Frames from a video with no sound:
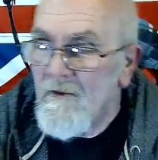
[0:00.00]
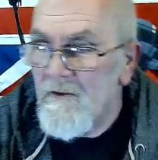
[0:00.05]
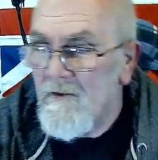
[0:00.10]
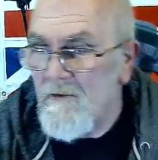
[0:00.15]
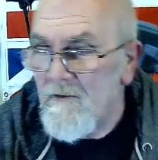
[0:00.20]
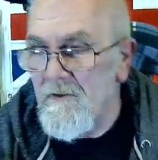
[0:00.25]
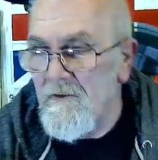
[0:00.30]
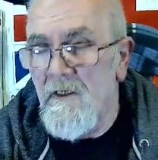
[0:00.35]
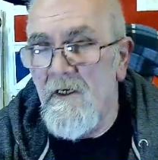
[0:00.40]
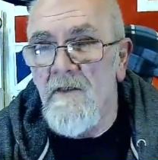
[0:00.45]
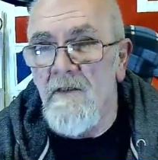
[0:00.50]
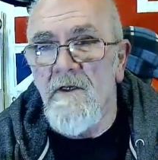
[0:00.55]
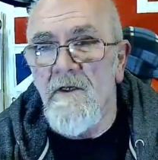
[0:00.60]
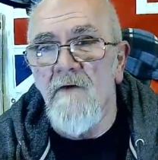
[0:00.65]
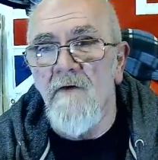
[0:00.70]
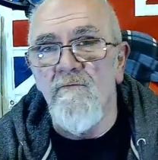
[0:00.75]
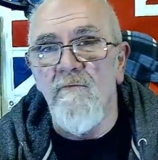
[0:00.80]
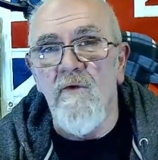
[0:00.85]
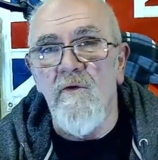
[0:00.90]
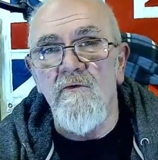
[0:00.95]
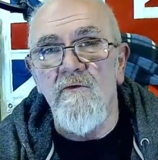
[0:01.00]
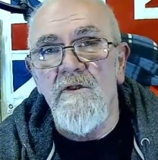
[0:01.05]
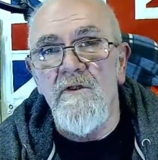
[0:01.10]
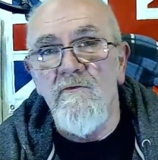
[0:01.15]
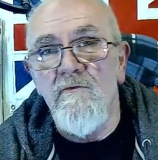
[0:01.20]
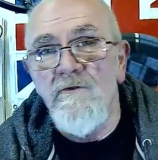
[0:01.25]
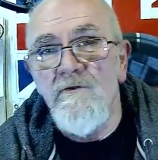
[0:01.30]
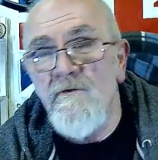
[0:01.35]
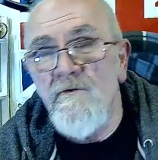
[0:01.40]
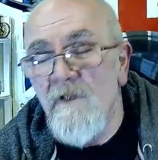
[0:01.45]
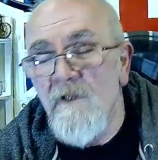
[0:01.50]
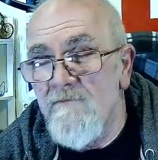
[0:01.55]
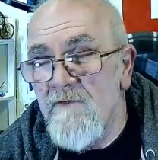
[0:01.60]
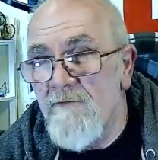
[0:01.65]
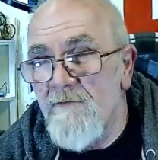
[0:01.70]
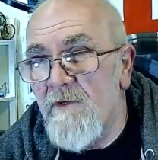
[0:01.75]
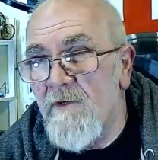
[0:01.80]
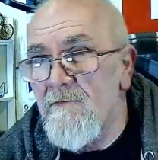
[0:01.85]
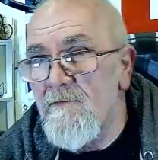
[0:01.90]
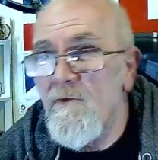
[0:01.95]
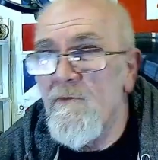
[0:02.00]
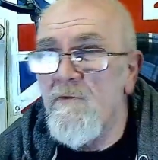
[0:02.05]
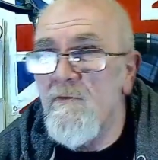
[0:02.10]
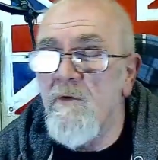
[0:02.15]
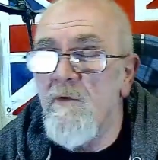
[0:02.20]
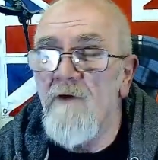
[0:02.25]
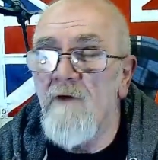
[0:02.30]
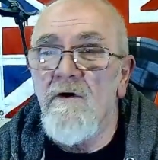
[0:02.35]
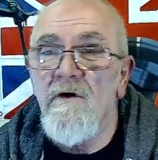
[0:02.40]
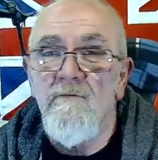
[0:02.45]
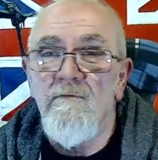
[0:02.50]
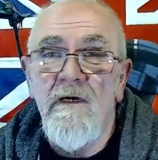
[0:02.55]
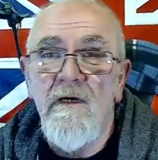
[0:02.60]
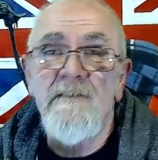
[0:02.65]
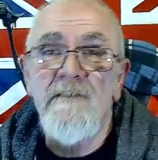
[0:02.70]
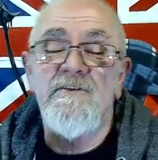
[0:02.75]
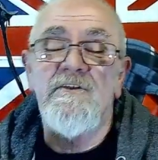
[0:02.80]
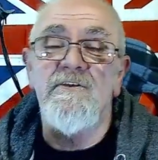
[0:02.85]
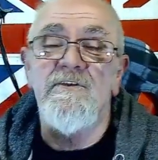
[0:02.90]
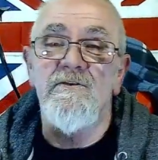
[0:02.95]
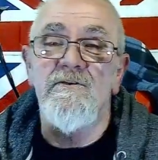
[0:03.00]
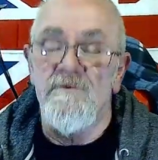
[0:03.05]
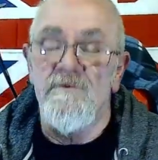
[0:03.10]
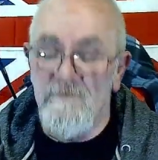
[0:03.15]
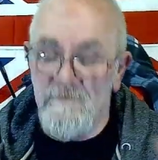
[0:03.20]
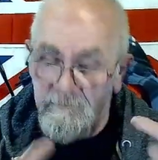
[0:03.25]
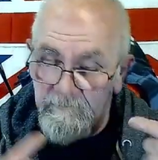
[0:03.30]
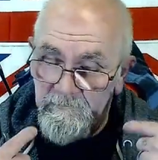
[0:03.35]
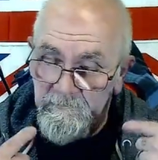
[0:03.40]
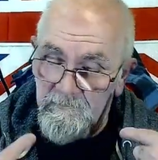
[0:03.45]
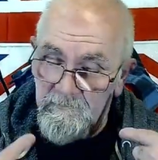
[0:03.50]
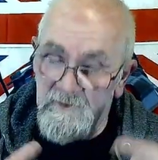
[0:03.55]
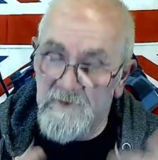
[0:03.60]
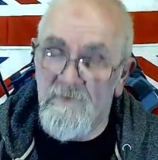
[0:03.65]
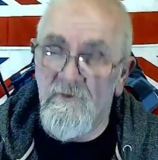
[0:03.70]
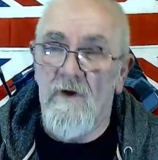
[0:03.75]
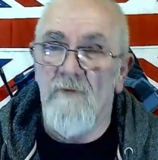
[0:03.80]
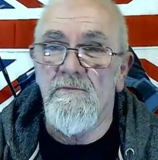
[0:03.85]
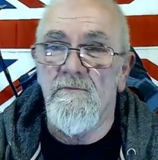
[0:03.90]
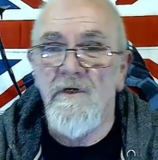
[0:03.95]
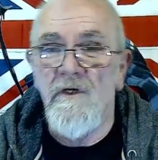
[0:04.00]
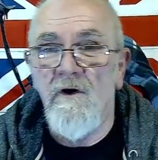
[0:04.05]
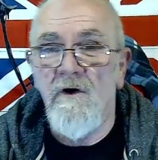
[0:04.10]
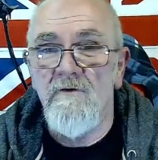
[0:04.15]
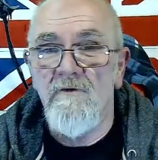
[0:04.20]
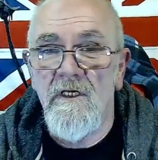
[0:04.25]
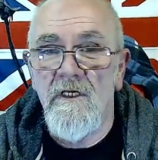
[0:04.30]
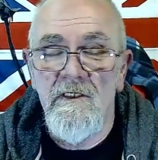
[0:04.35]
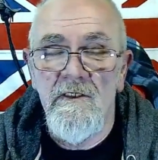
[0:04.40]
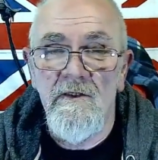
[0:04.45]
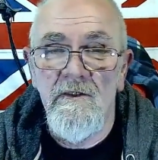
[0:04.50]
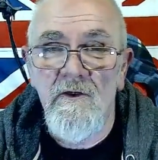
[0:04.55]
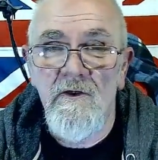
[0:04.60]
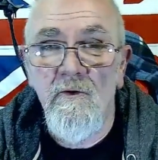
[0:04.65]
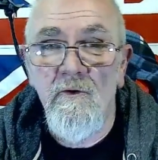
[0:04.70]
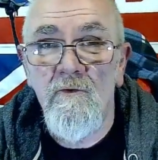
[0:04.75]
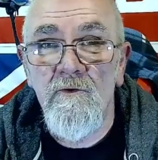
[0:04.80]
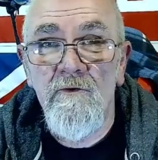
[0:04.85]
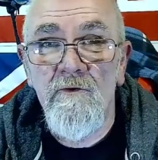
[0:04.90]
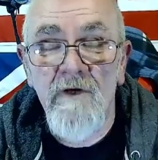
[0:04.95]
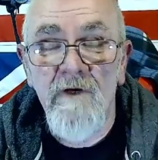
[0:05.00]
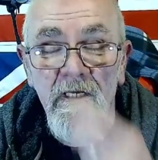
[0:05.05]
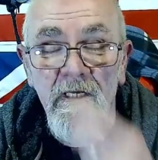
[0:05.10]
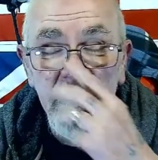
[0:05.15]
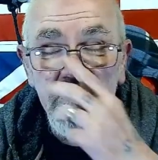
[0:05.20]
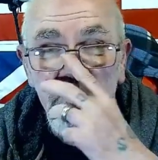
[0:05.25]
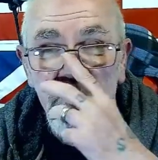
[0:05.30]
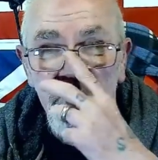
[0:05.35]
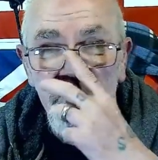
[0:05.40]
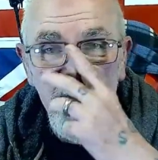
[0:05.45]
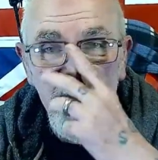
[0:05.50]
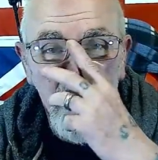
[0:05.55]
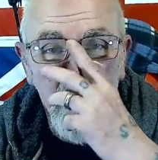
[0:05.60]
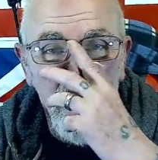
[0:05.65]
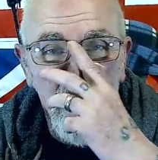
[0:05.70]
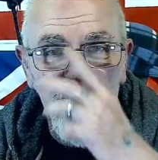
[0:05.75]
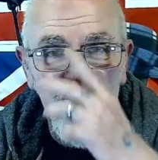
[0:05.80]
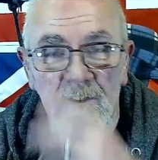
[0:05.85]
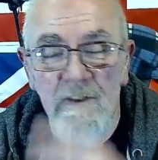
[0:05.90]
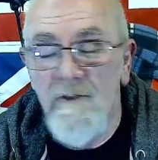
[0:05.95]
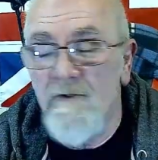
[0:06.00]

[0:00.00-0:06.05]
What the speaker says: Oh, good morning, all you lovely people. Welcome back to Grumpy Old Git in the Corner again on a